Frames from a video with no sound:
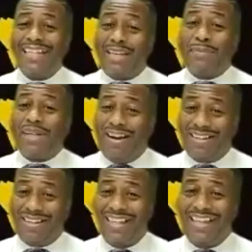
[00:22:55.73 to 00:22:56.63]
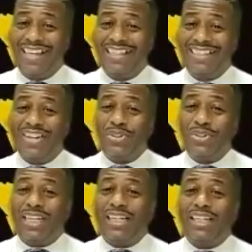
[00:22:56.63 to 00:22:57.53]
in the seminars.
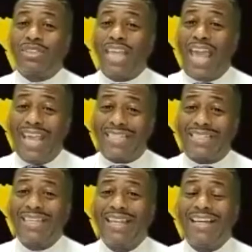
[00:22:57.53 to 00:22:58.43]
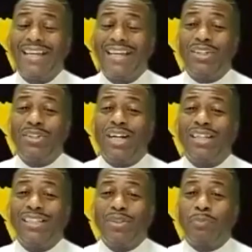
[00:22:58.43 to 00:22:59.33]
You get a little taste,
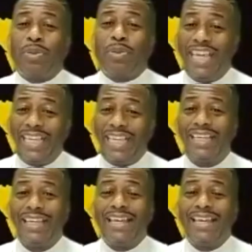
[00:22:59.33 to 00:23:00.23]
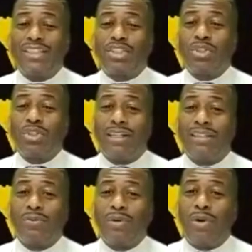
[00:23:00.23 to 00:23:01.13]
a little peek
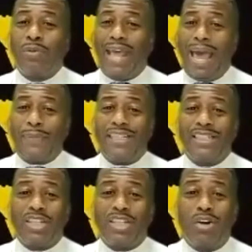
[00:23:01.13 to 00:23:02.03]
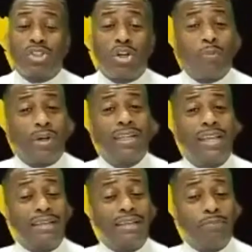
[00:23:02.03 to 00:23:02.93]
into what would happen in the dojo,
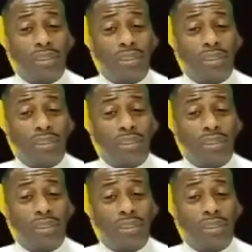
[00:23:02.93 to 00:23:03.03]
but